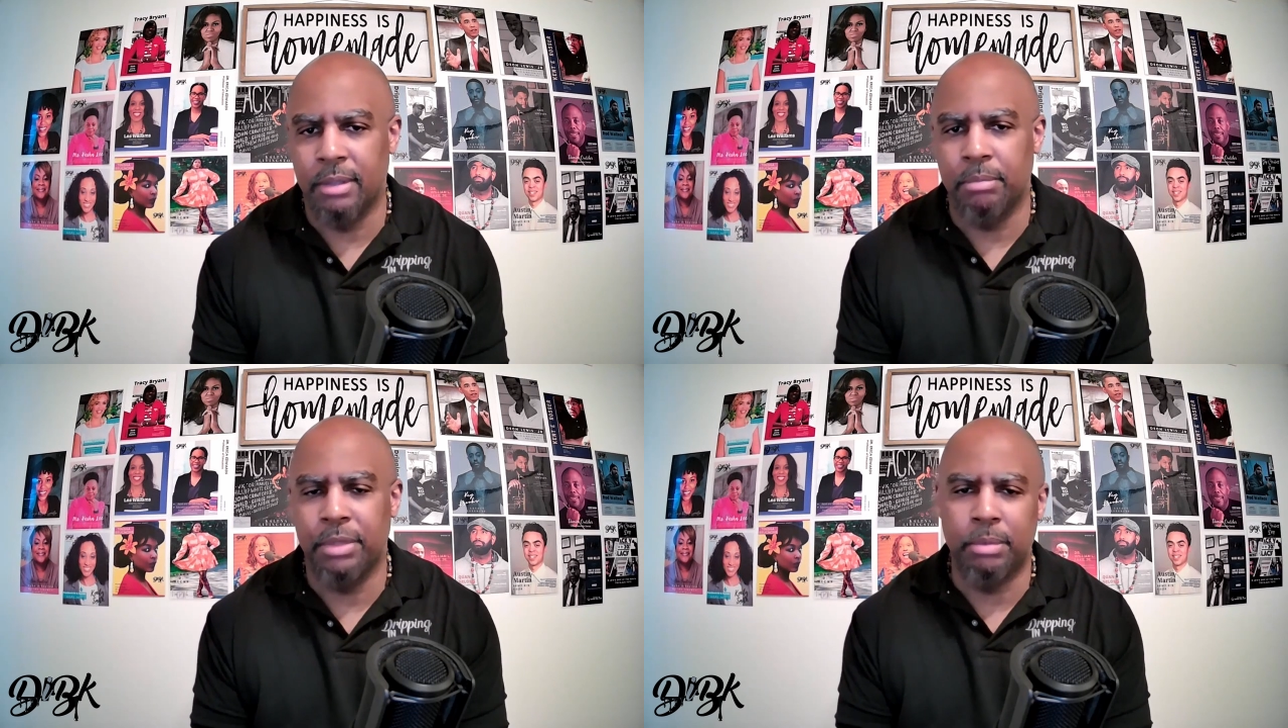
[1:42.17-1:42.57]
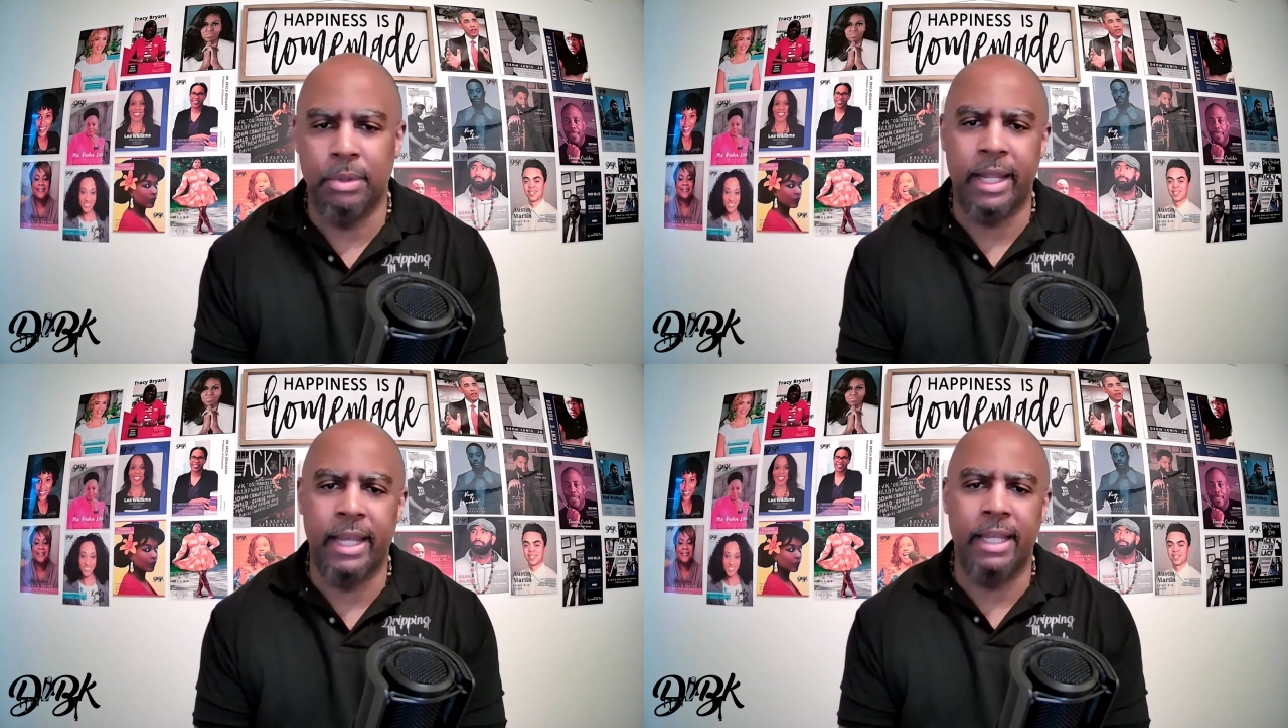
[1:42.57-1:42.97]
people
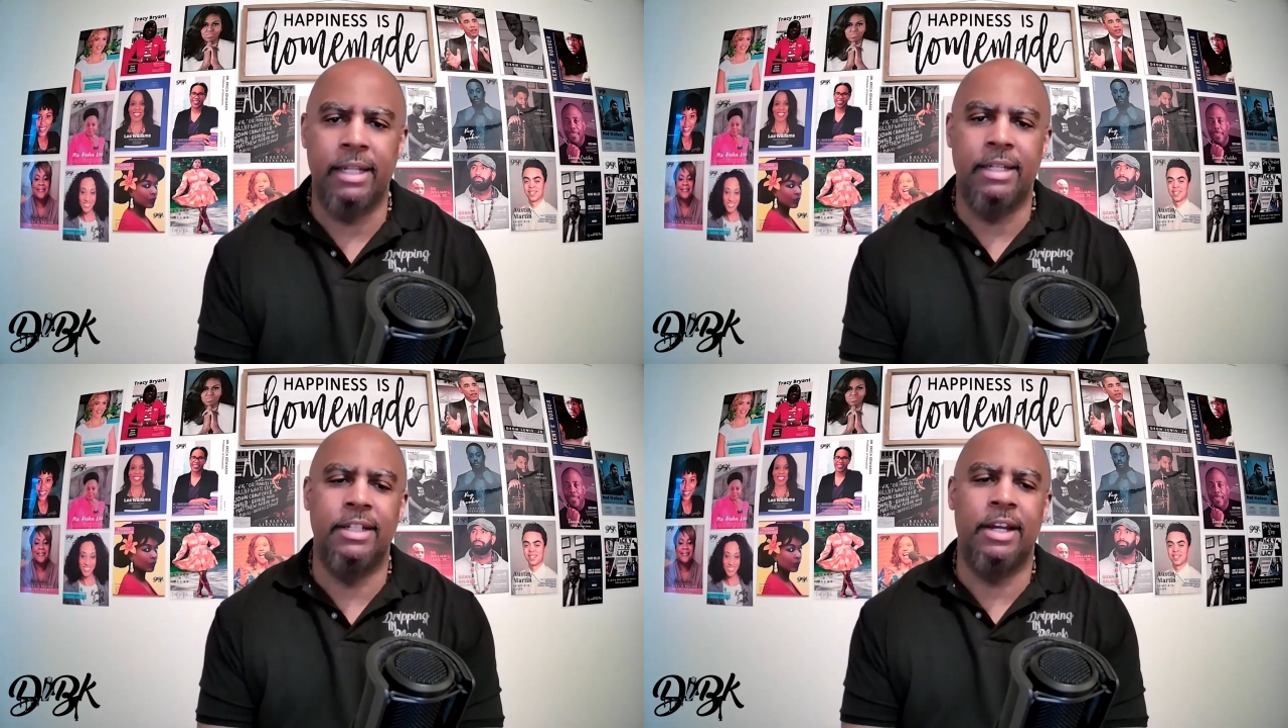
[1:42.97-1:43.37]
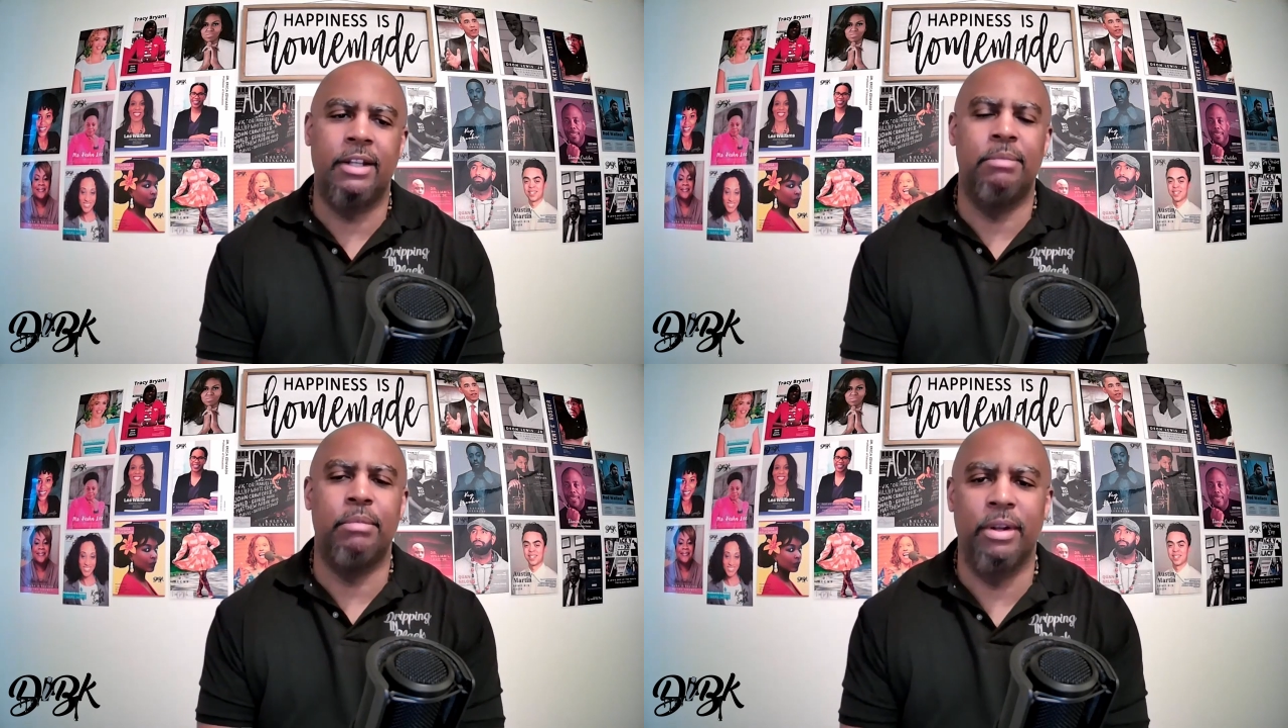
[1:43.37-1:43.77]
like
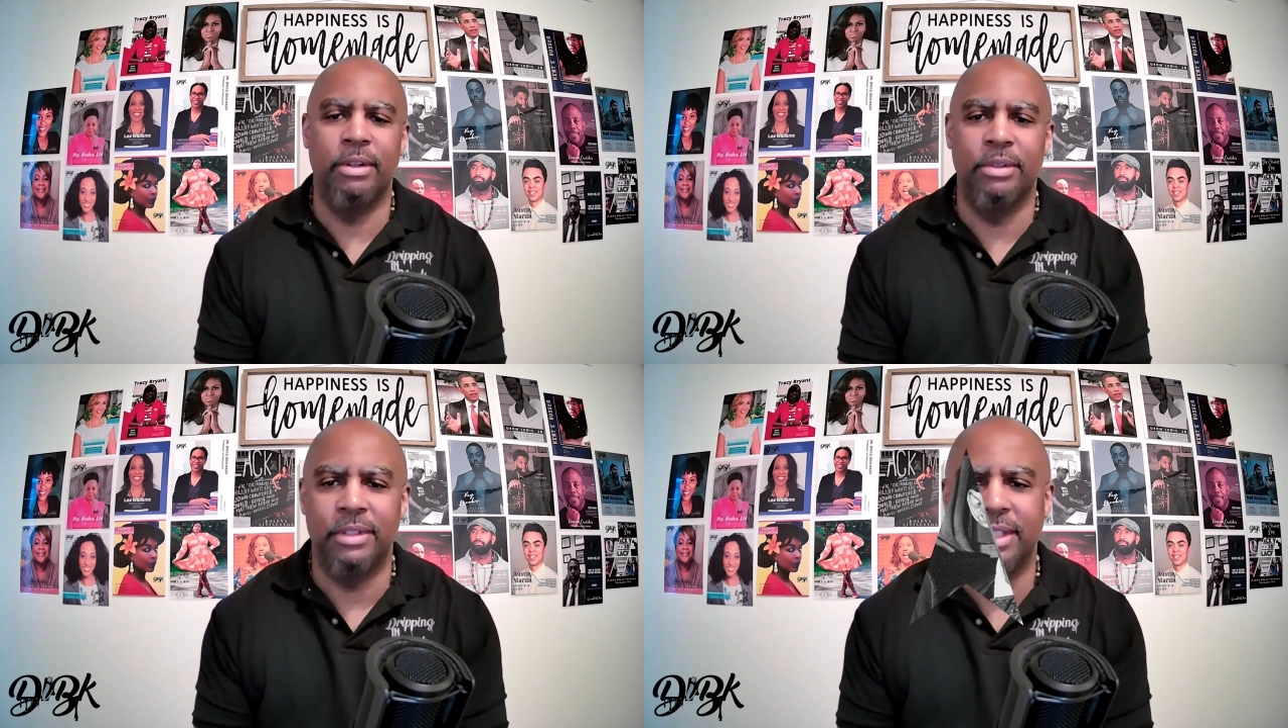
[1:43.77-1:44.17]
Dr. Martin Luther